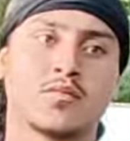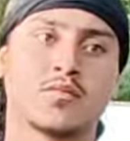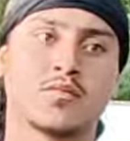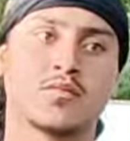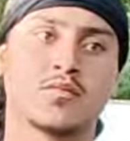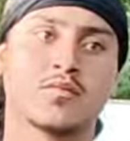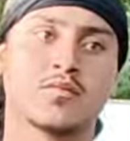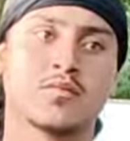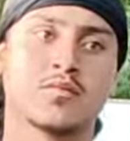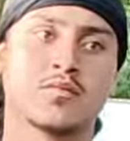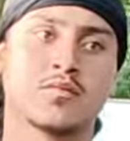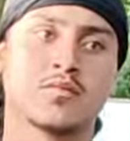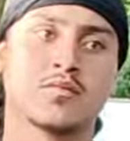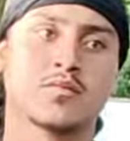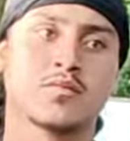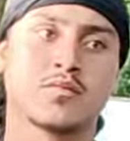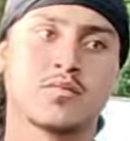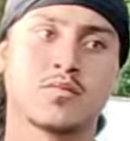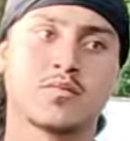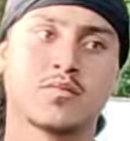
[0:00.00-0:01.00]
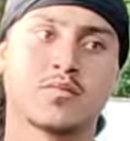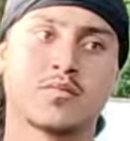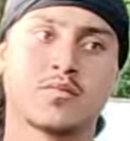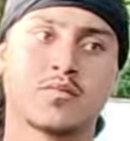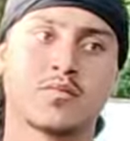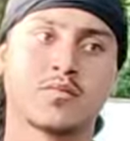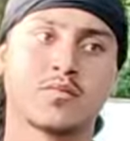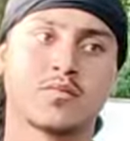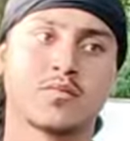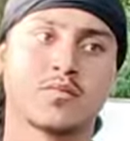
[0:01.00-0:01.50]

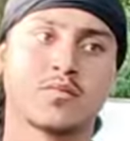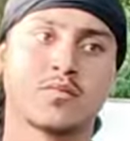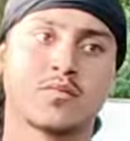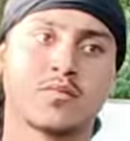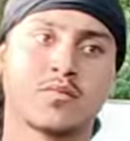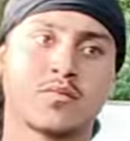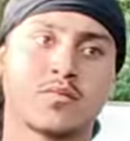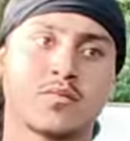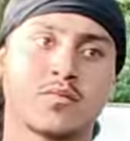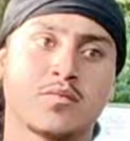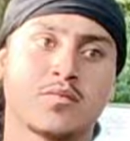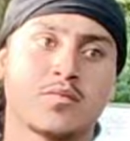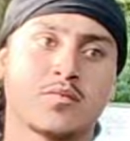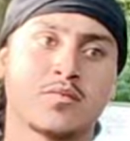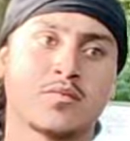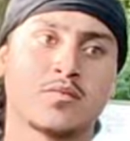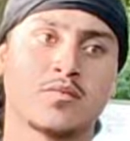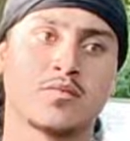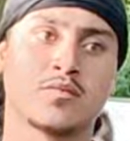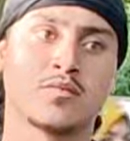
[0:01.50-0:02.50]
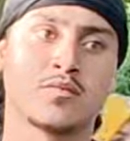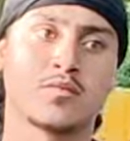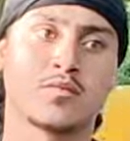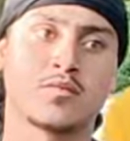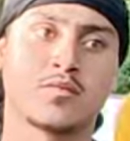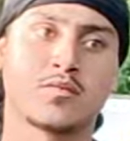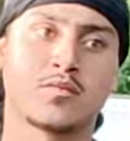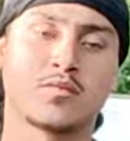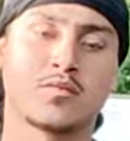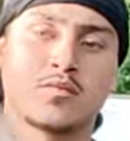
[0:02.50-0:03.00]

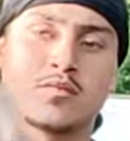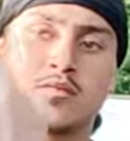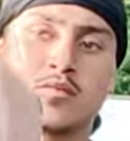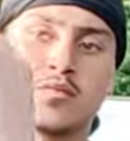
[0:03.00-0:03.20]
This person isn't speaking.